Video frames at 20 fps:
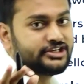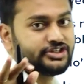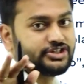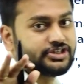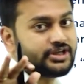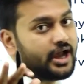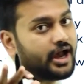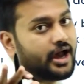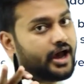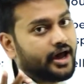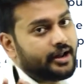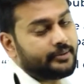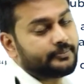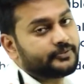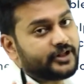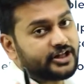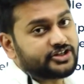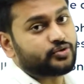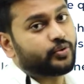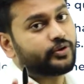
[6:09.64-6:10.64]
sharp.
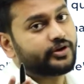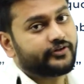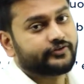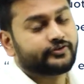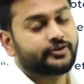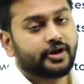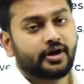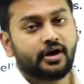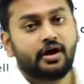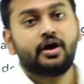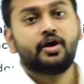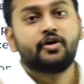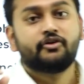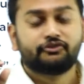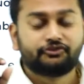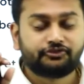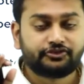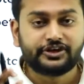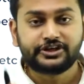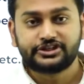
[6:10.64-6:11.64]
That's one of the
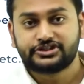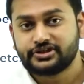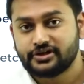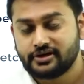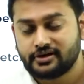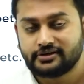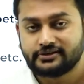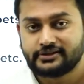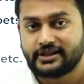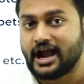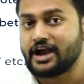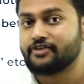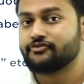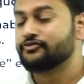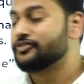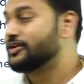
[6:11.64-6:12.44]
feature that